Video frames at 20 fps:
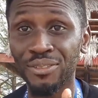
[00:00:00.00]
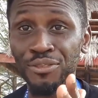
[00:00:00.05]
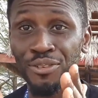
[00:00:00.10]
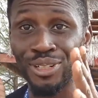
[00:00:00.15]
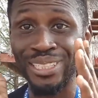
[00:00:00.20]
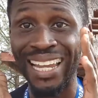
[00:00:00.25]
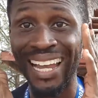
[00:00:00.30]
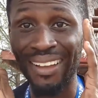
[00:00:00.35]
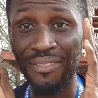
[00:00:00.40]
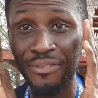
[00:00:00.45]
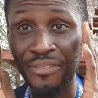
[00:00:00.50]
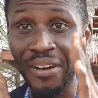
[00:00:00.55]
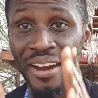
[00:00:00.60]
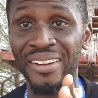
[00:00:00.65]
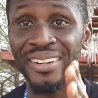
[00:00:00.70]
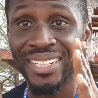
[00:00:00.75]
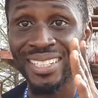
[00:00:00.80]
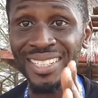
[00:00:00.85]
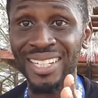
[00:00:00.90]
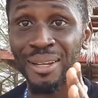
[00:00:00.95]
for that
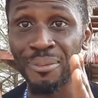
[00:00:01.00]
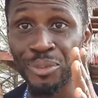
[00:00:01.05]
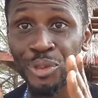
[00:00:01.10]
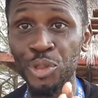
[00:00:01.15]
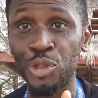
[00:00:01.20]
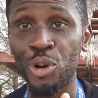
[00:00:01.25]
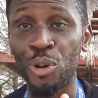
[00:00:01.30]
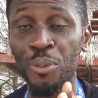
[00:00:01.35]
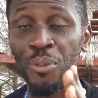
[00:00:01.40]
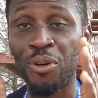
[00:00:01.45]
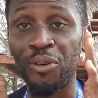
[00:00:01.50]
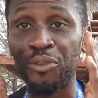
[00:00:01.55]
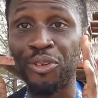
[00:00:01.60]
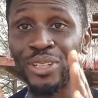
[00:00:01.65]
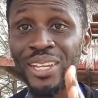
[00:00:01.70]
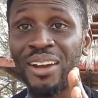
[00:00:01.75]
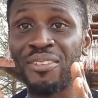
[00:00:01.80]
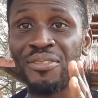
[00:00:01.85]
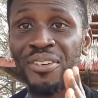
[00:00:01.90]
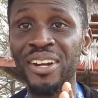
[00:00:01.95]
very same job or for
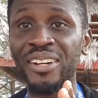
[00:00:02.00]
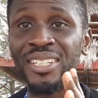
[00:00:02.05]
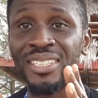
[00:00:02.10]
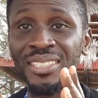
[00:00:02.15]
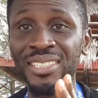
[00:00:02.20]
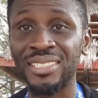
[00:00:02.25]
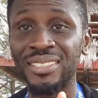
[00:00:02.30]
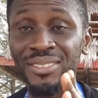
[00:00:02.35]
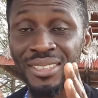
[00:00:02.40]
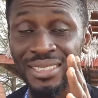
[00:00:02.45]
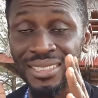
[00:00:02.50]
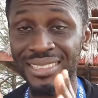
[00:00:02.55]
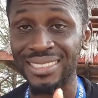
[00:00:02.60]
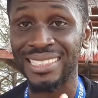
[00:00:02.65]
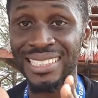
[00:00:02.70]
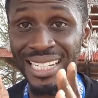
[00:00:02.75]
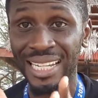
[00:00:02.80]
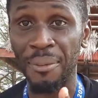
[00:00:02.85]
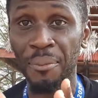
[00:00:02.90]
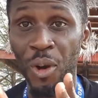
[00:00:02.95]
that very
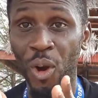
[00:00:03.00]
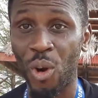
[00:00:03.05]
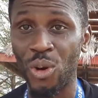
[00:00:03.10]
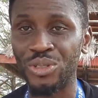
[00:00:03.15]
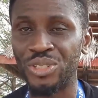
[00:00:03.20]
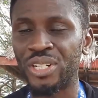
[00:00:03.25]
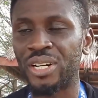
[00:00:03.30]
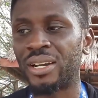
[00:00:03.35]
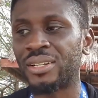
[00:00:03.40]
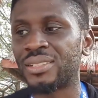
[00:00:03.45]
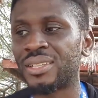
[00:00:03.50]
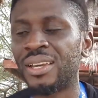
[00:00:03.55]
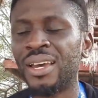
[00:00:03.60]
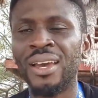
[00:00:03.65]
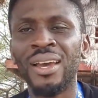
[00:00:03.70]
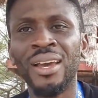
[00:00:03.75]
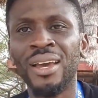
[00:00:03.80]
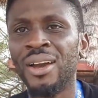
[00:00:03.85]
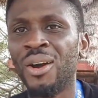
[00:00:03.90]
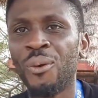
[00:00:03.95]
same contract
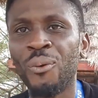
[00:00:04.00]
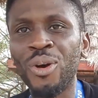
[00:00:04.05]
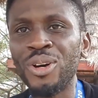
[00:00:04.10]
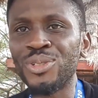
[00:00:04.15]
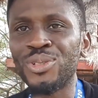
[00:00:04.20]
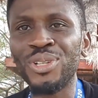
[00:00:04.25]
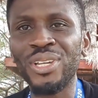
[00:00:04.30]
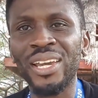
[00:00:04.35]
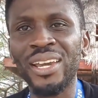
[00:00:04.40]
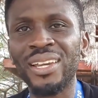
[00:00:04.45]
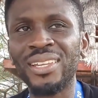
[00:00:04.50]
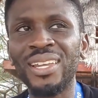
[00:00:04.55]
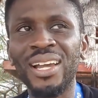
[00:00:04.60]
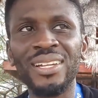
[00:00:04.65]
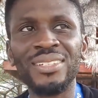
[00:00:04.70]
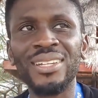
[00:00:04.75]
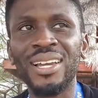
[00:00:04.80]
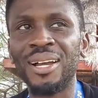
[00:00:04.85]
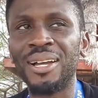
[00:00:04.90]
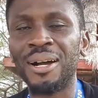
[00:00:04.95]
once you hear
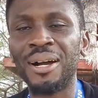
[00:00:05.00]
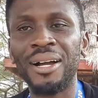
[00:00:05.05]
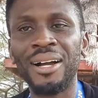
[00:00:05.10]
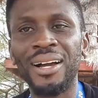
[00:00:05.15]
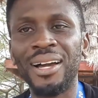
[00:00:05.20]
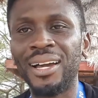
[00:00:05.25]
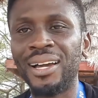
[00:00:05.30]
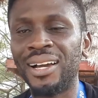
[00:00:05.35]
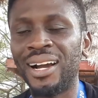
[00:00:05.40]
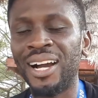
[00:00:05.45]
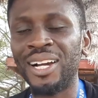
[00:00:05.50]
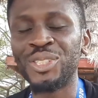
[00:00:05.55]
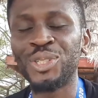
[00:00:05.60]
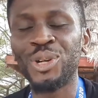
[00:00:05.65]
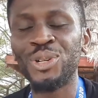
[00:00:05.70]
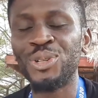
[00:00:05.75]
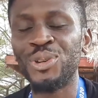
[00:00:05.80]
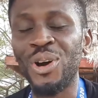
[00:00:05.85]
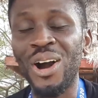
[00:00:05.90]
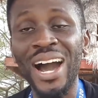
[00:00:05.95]
that, I, I
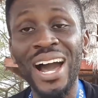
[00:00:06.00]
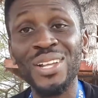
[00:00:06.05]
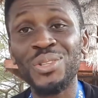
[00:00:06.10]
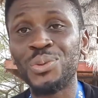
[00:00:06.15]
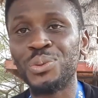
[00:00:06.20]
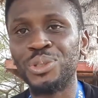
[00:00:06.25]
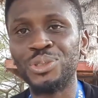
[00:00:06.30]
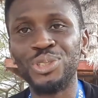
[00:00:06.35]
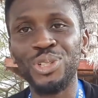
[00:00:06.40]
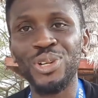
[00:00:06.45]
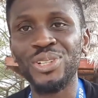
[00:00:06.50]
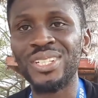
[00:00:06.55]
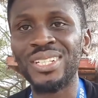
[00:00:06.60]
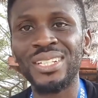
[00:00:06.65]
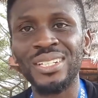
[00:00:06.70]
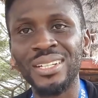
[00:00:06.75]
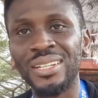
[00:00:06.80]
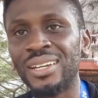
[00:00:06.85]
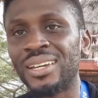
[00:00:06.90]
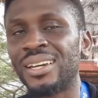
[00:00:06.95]
assure you, your heart will just
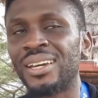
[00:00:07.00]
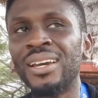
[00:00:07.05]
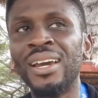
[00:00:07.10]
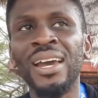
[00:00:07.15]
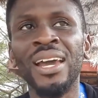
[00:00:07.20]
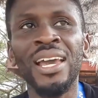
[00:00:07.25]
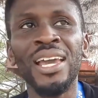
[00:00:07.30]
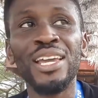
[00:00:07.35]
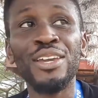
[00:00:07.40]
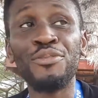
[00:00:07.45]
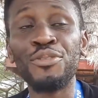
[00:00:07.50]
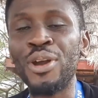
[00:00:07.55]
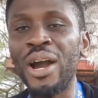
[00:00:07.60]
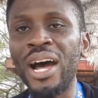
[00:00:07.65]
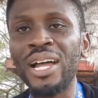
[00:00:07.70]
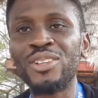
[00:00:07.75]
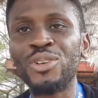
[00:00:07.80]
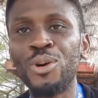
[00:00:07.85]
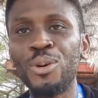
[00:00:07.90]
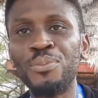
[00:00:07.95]
sink. If you
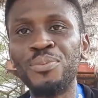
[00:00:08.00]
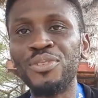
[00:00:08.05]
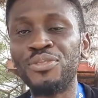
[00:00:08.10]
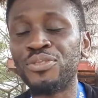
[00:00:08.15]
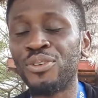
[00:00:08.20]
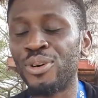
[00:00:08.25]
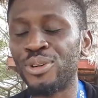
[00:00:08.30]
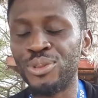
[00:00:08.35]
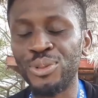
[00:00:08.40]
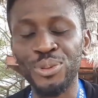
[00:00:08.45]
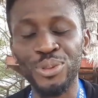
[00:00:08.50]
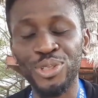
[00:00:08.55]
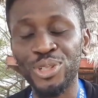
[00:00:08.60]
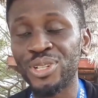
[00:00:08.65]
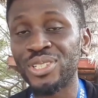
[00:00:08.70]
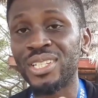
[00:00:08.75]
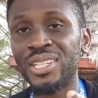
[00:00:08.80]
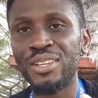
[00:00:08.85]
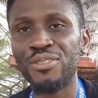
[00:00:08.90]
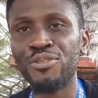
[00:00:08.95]
had hope before, you will
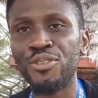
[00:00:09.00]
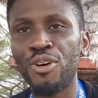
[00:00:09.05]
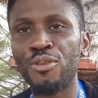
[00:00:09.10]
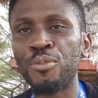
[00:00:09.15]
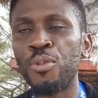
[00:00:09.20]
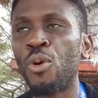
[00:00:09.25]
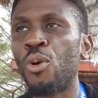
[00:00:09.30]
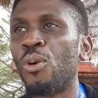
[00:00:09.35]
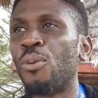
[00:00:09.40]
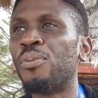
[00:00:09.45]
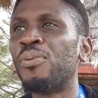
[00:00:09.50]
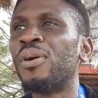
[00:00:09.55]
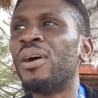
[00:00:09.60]
just give up hope.